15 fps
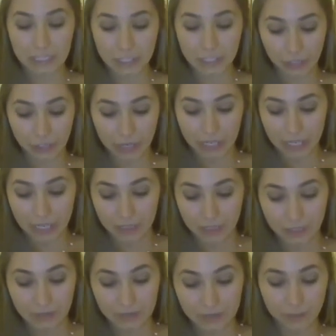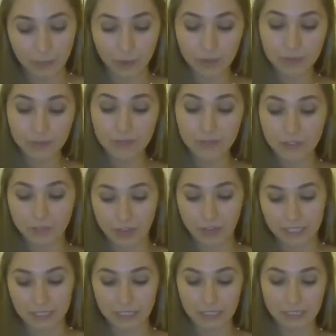integrating the use of personal
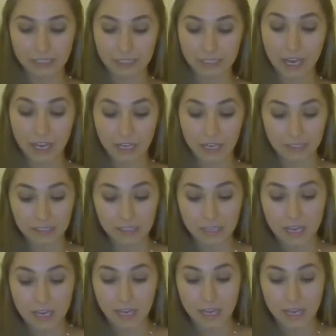devices does